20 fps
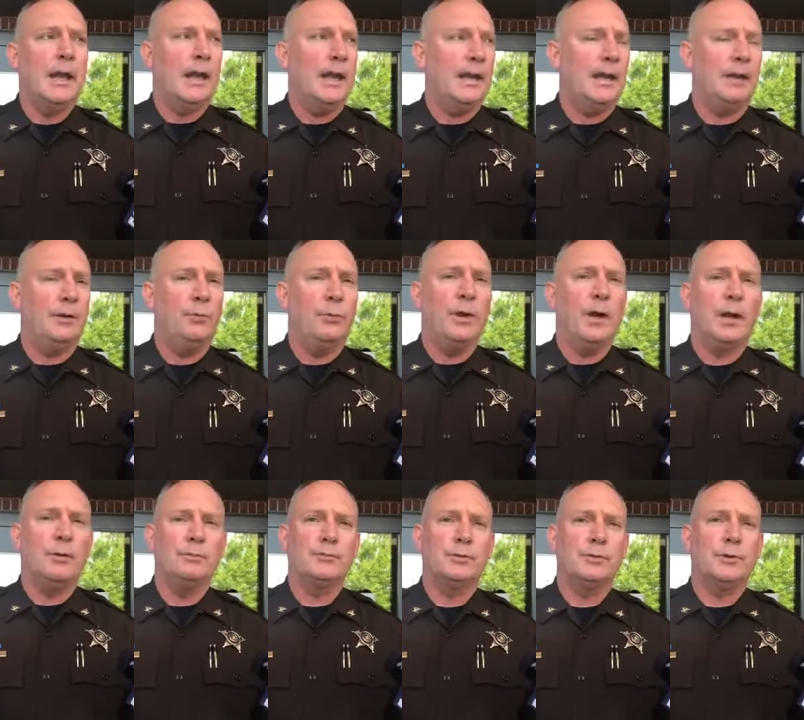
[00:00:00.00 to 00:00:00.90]
And
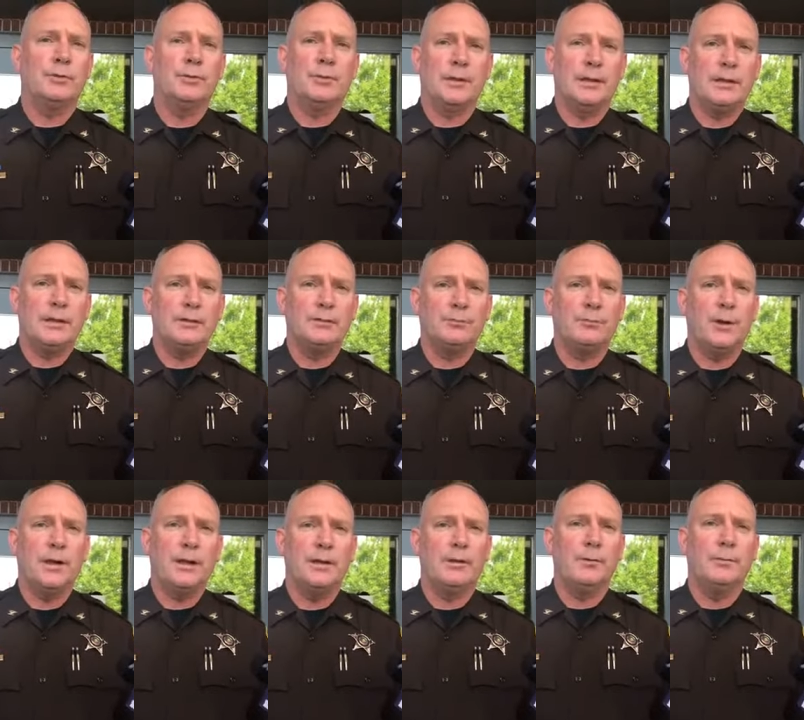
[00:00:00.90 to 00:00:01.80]
we obviously don't think
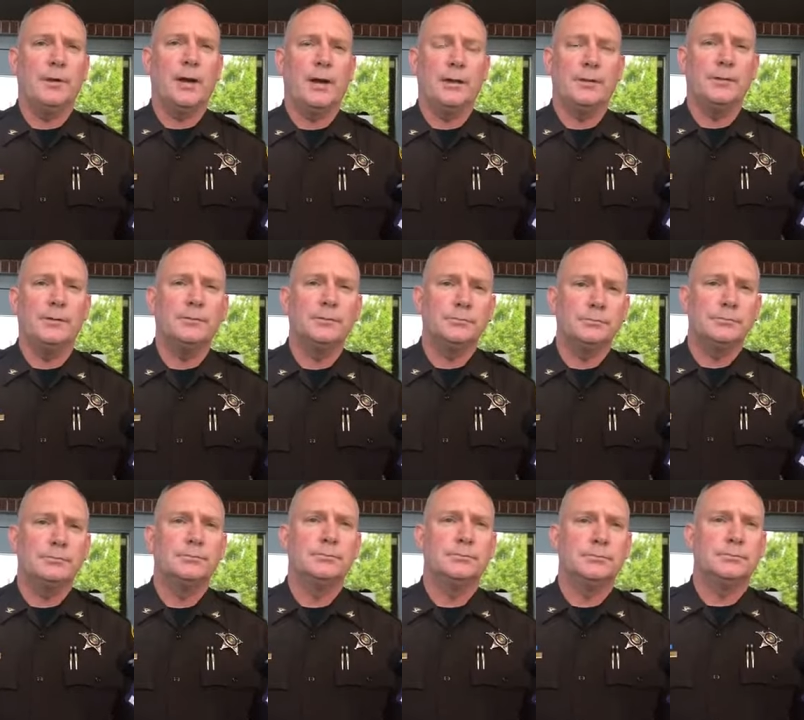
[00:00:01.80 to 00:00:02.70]
it's random either.
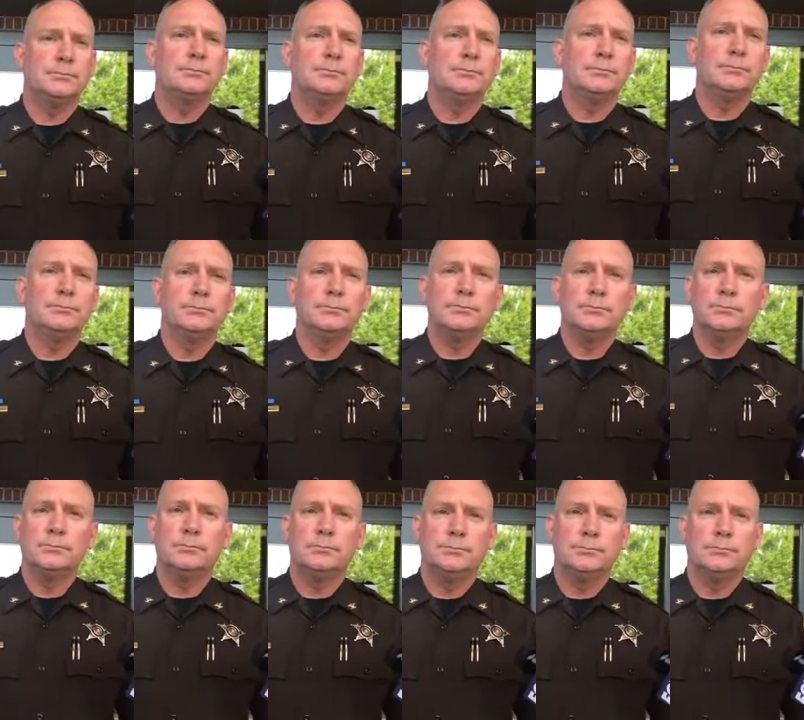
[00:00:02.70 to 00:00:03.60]
It's a
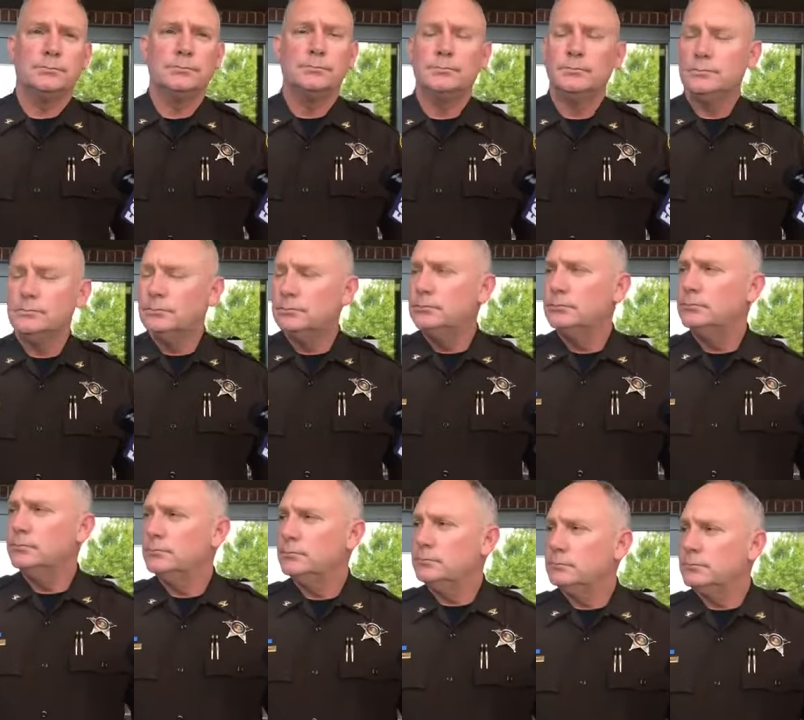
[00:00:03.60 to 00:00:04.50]
little confusing, I
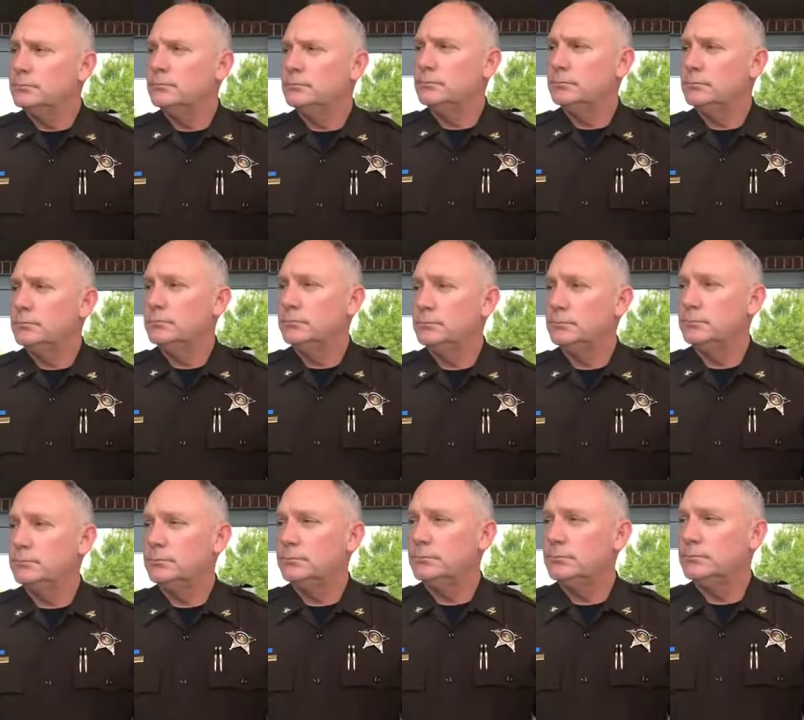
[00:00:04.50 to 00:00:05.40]
guess, and, and you, I know you
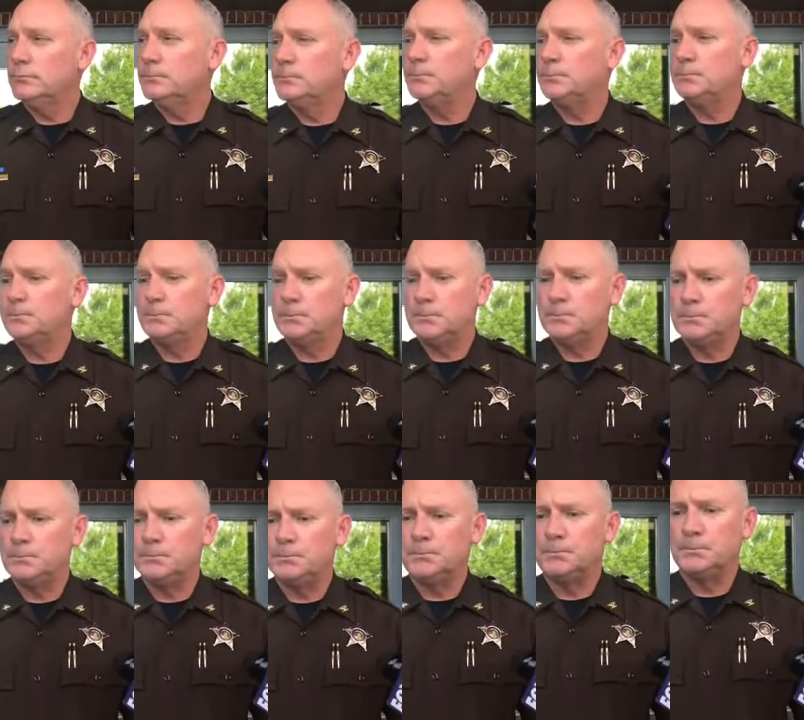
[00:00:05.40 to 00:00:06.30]
can't go into it in
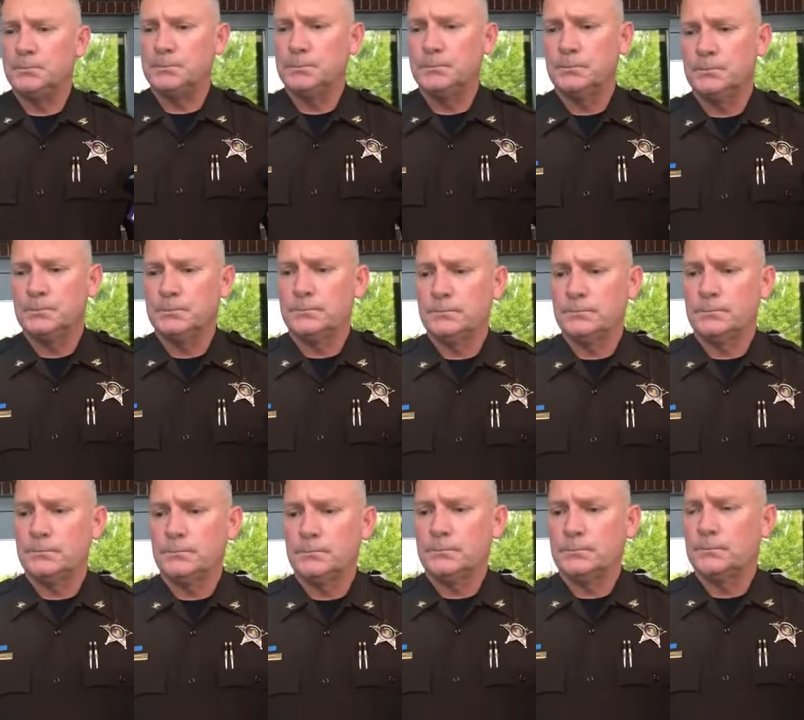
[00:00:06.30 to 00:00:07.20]
detail, but
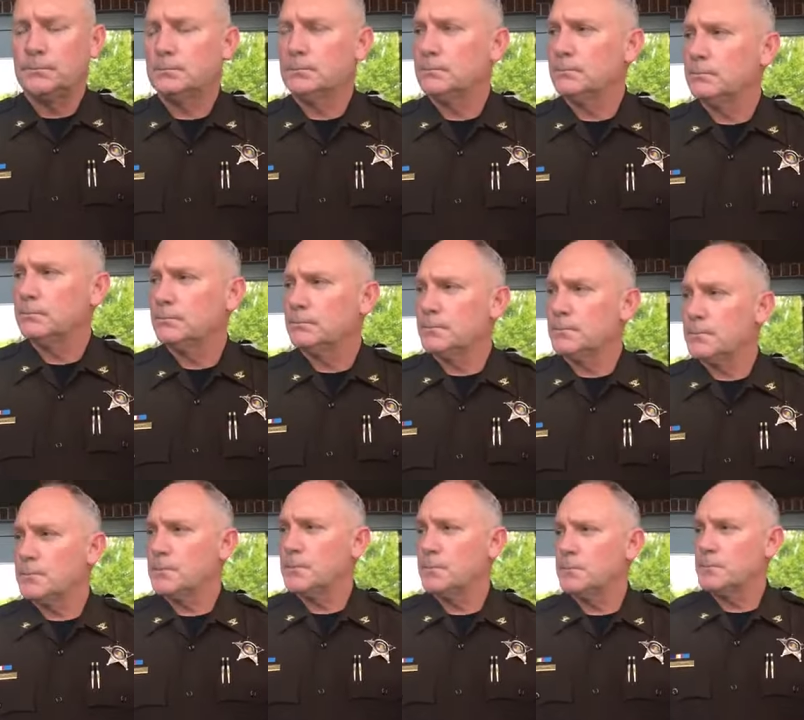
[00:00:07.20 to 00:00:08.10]
the uh, the
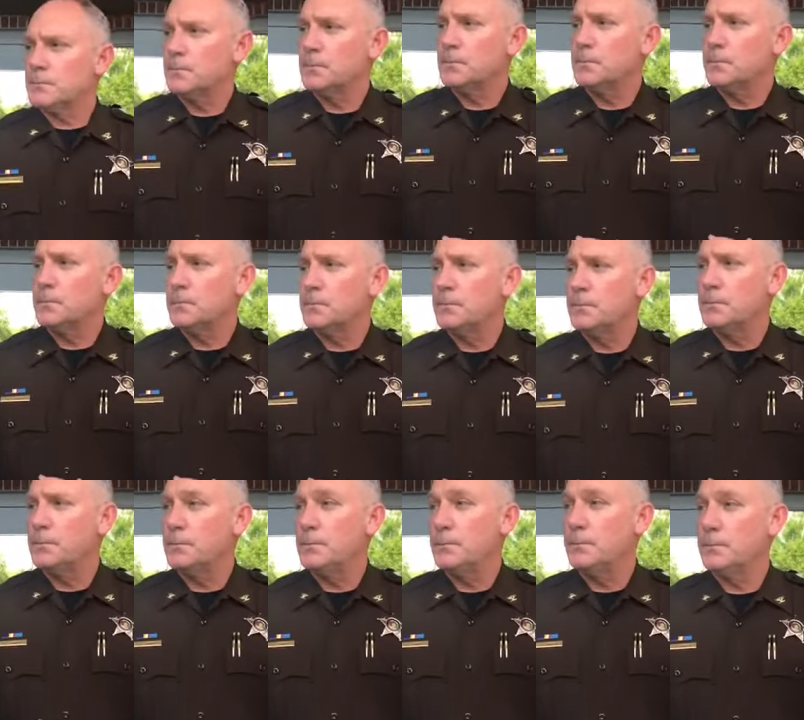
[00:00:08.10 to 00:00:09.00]
the
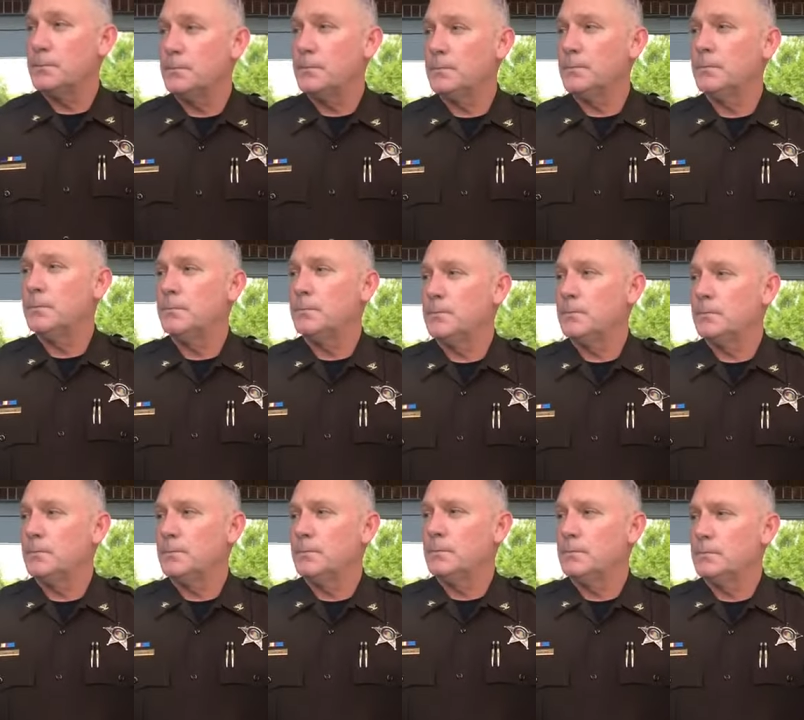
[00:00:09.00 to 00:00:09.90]
the other
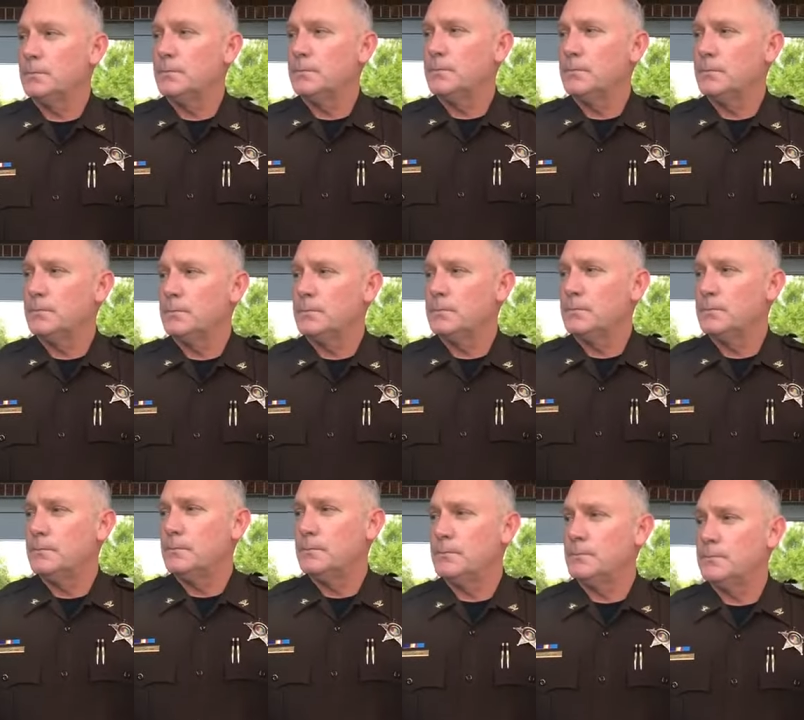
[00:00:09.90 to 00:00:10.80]
victim is a, is a
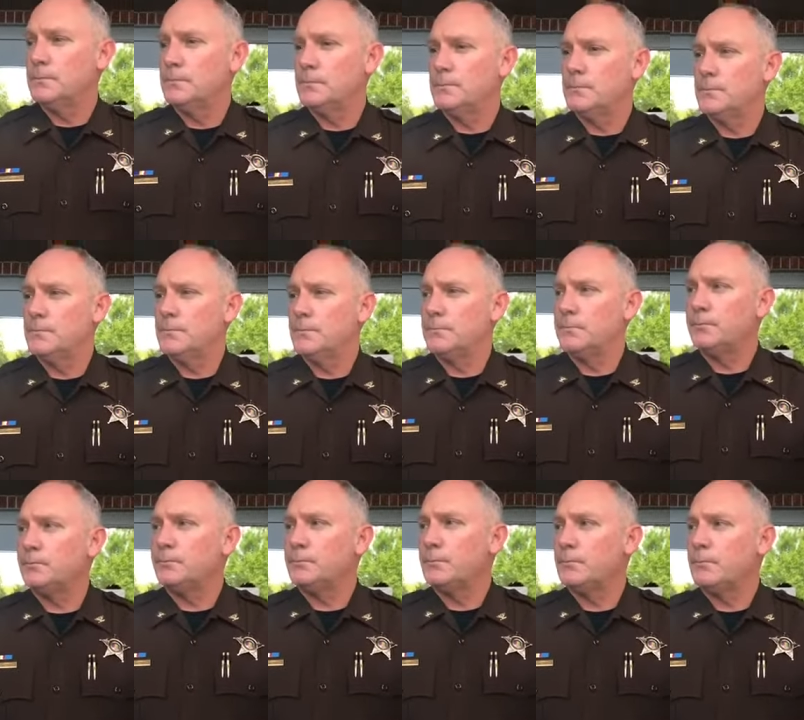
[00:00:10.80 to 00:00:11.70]
female, and she was
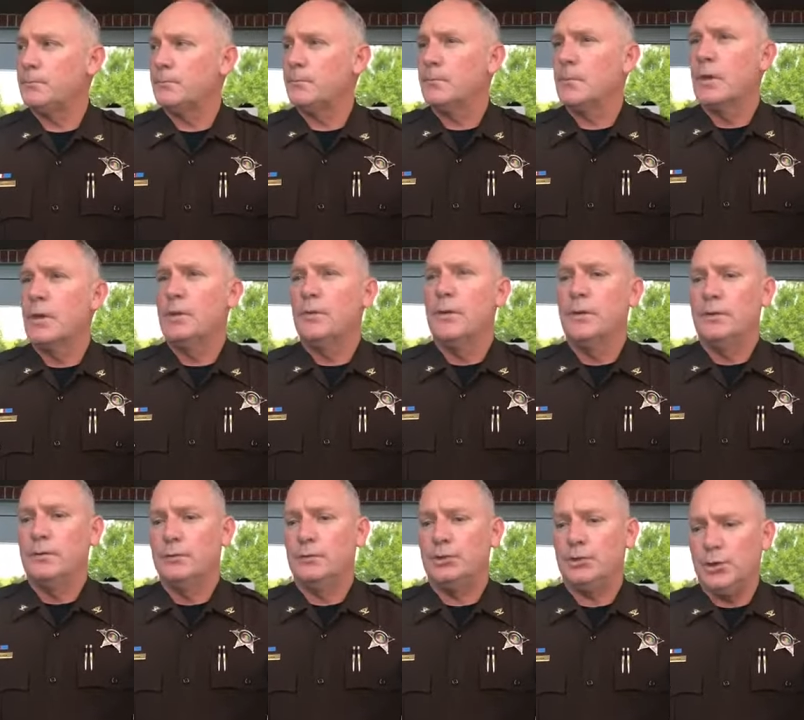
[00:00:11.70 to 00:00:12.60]
driving this
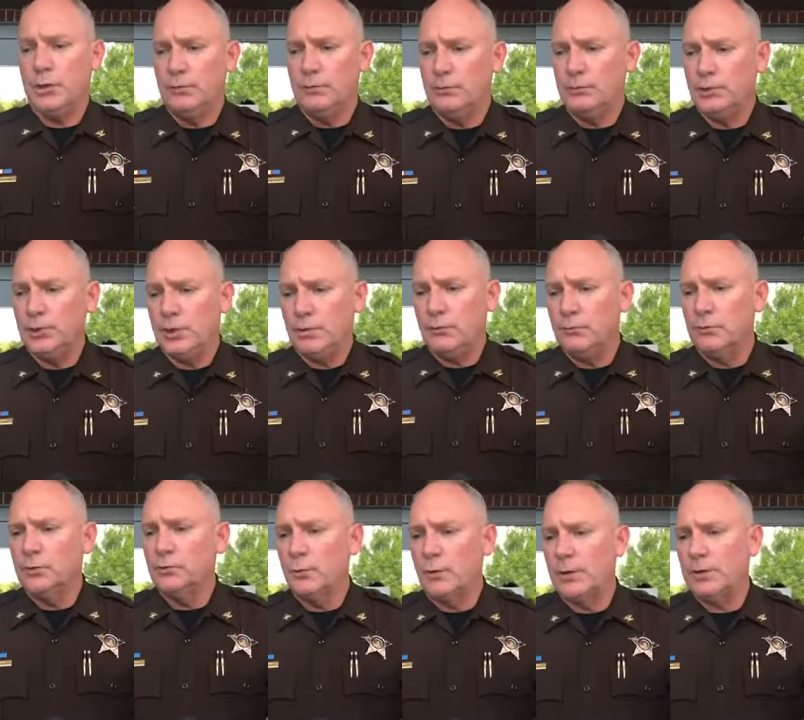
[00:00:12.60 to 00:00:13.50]
vehicle. The, she, vehicle?
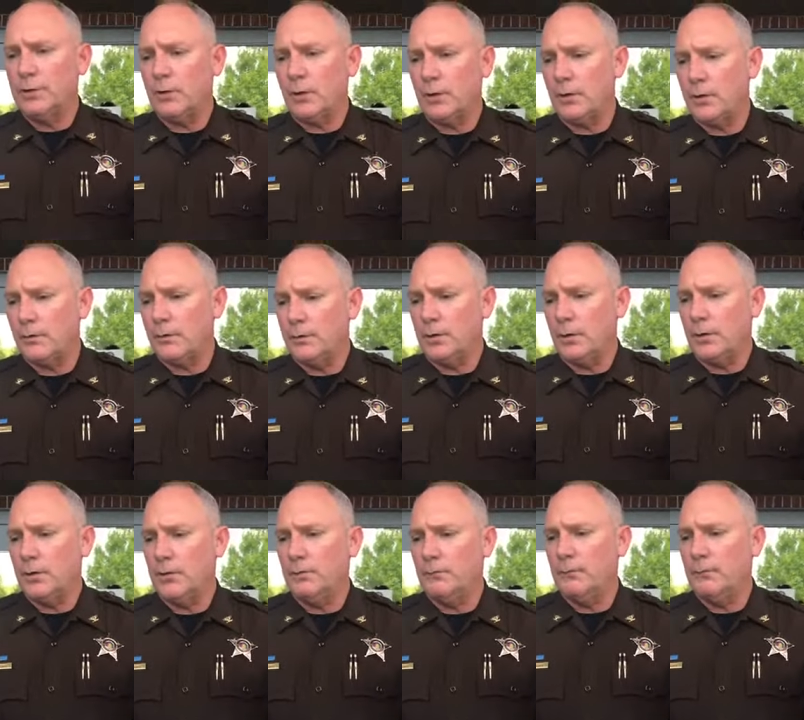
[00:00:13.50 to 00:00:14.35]
she was with our uh,